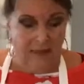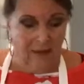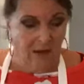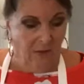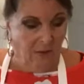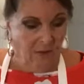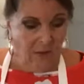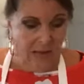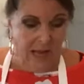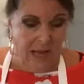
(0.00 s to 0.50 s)

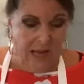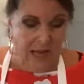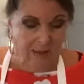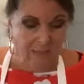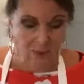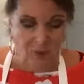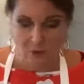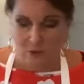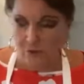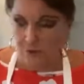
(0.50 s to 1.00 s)
Now,
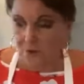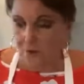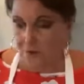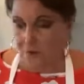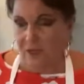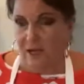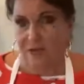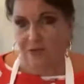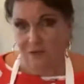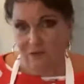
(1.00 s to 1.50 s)
I'll
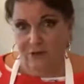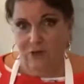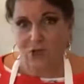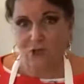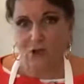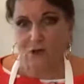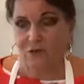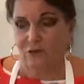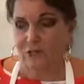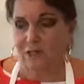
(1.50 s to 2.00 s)

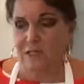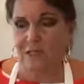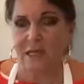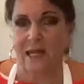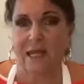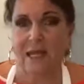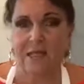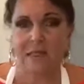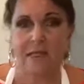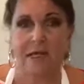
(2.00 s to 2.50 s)
finish off these
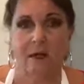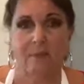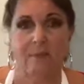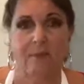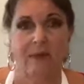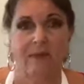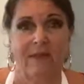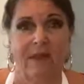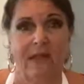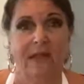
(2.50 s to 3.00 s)
later,
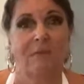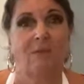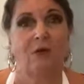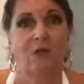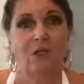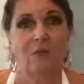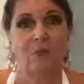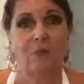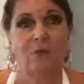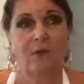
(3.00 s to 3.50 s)
but then I'm
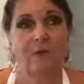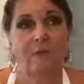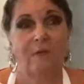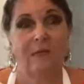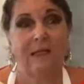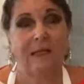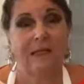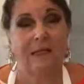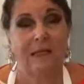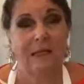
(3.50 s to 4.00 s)
going to put
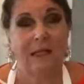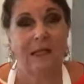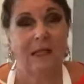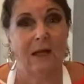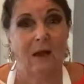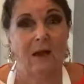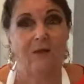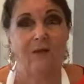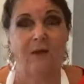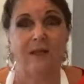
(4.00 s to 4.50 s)
them in
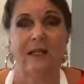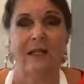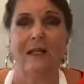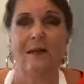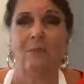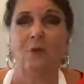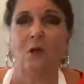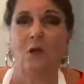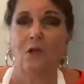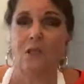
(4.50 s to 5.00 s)
the oven,
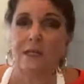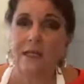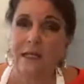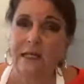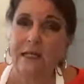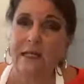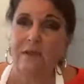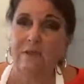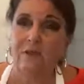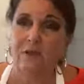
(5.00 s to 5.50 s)
and I'm going to
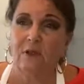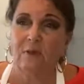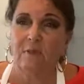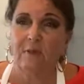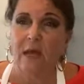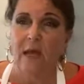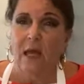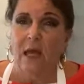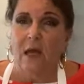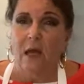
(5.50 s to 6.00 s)
leave
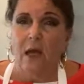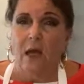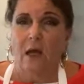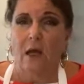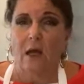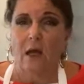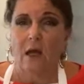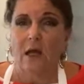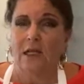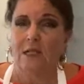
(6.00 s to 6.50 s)
them
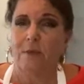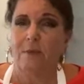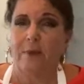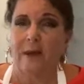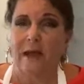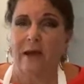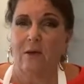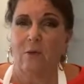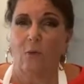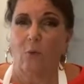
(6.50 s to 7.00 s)
at
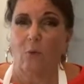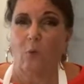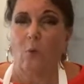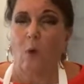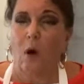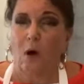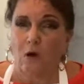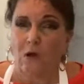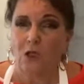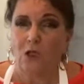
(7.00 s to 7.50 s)
about
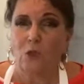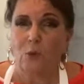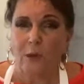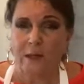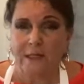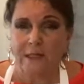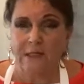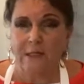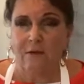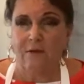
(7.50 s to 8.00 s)

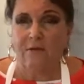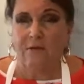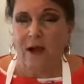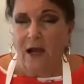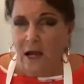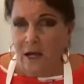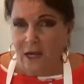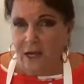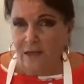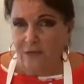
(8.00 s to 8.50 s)

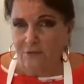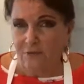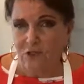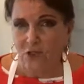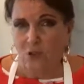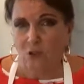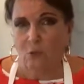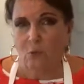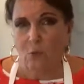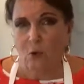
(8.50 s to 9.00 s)
125
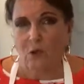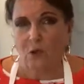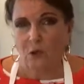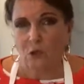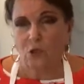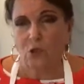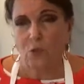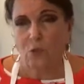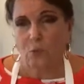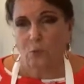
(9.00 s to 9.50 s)
to
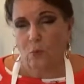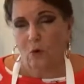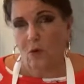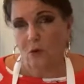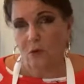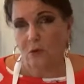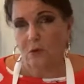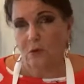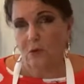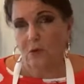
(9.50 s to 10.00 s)

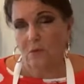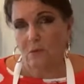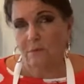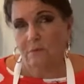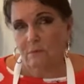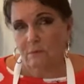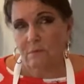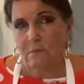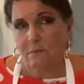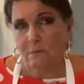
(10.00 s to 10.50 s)

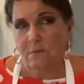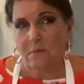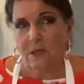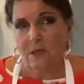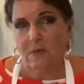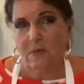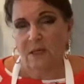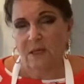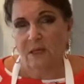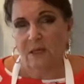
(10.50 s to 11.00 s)

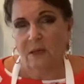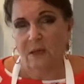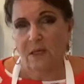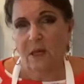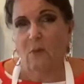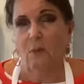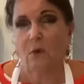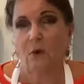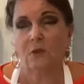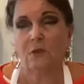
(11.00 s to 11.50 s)

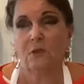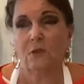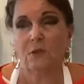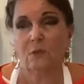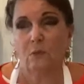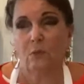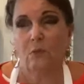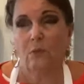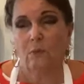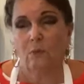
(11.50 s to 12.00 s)

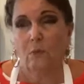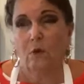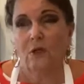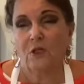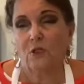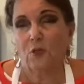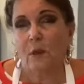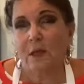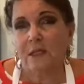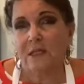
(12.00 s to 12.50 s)

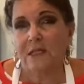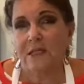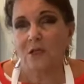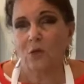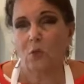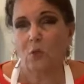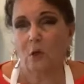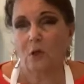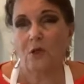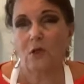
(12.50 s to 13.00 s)
120
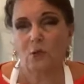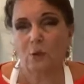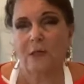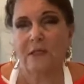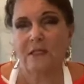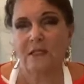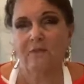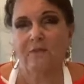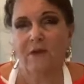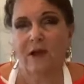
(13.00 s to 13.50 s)
to
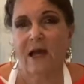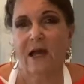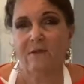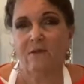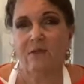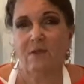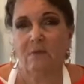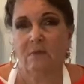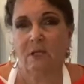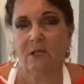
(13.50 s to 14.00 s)

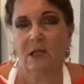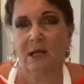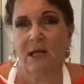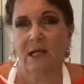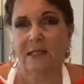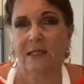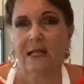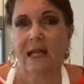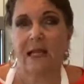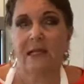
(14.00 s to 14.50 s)
125, something
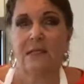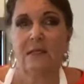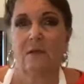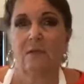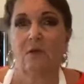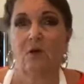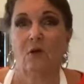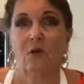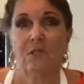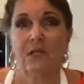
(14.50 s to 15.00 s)
like that.
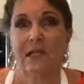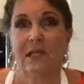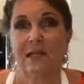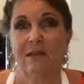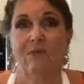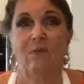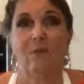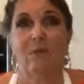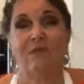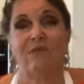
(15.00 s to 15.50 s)
And I'm going to
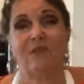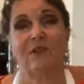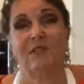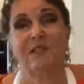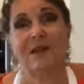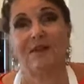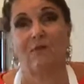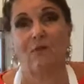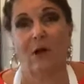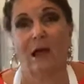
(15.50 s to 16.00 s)
leave them in for
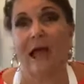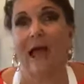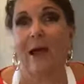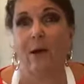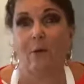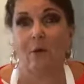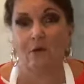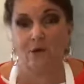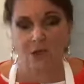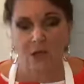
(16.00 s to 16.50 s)
several
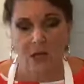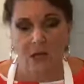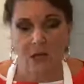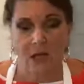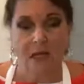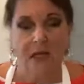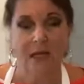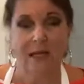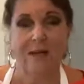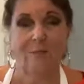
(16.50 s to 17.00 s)
hours.
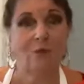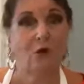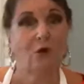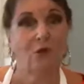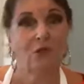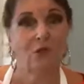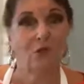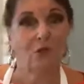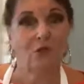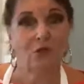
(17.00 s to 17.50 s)
And I'm
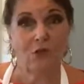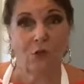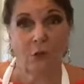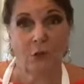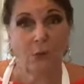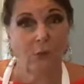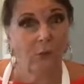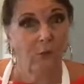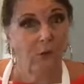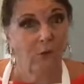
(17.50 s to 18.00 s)
going to
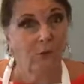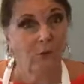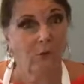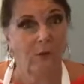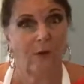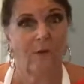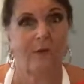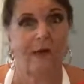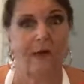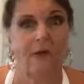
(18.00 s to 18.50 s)
show you
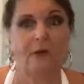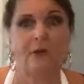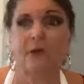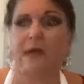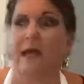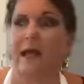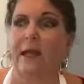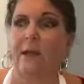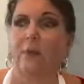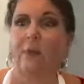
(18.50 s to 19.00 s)
what they look
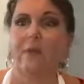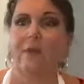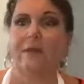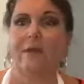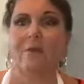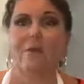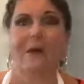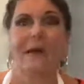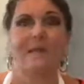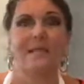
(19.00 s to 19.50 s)
like when
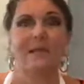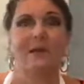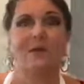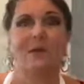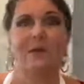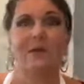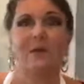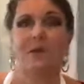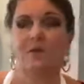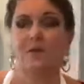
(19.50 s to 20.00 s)
they're ready,
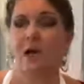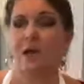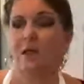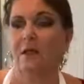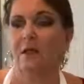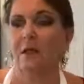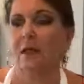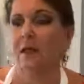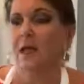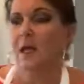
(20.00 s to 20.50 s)
when they're
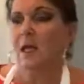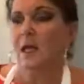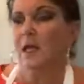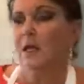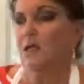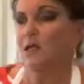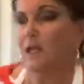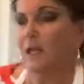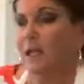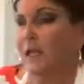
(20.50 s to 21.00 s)
done.
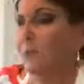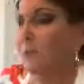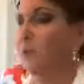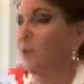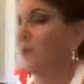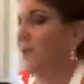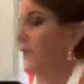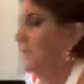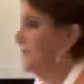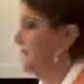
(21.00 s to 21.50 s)
So let's
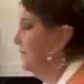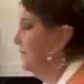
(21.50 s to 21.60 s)
put